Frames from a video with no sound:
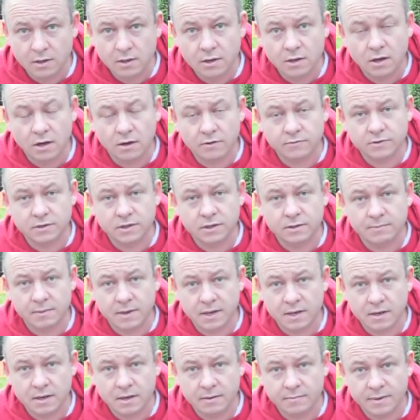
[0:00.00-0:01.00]
Often
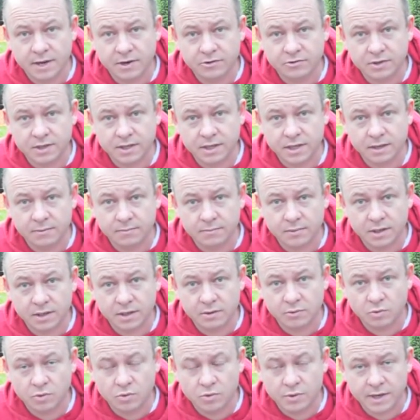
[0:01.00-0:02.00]
a battery can be
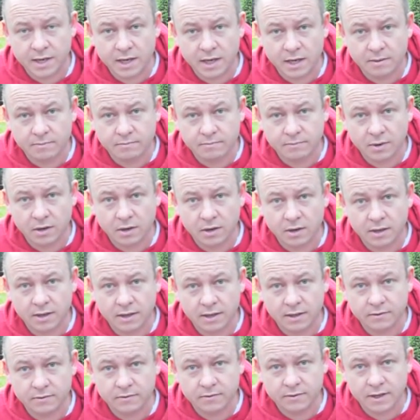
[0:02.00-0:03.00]
worn out
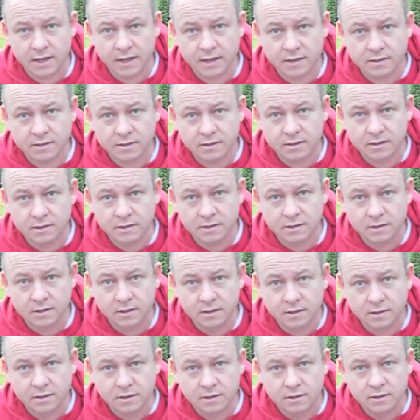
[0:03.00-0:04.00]
by that
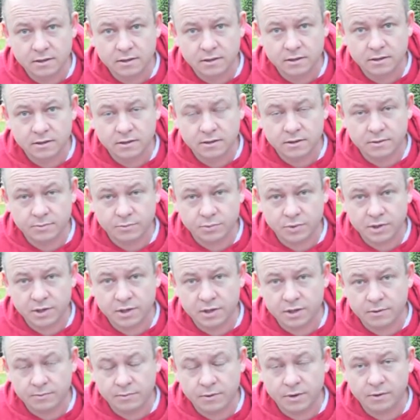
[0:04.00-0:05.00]
debris
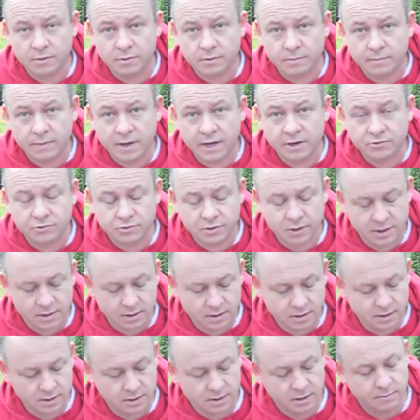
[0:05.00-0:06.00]
at the bottom of the battery
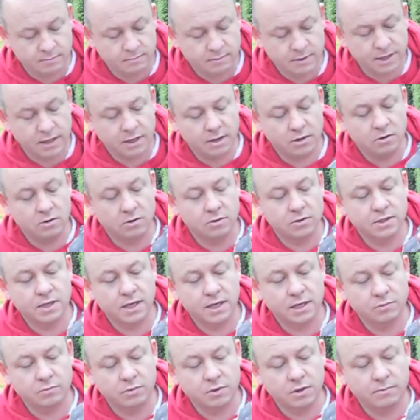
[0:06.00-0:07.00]
making
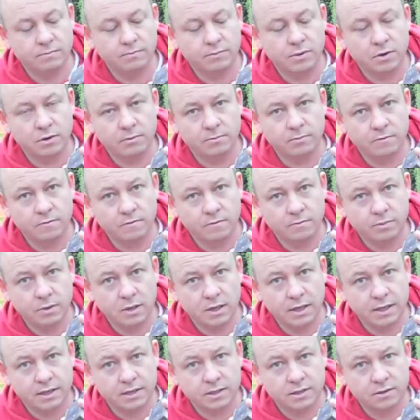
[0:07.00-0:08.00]
contact with the bottom of the
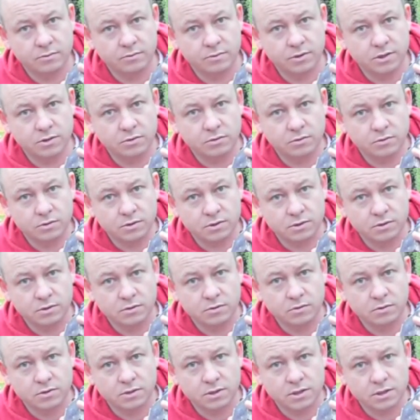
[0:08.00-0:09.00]
plates, which
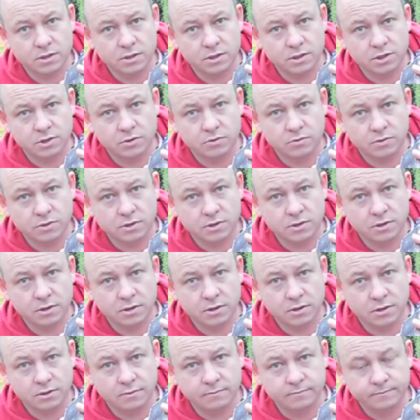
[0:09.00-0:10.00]
causes a short
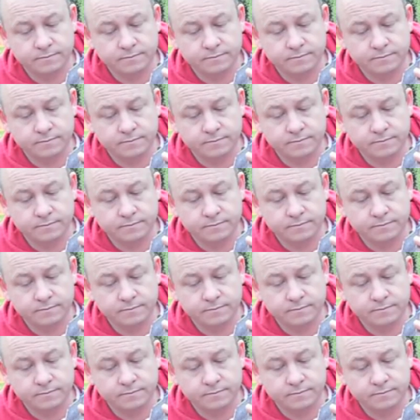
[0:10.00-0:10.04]
circuit.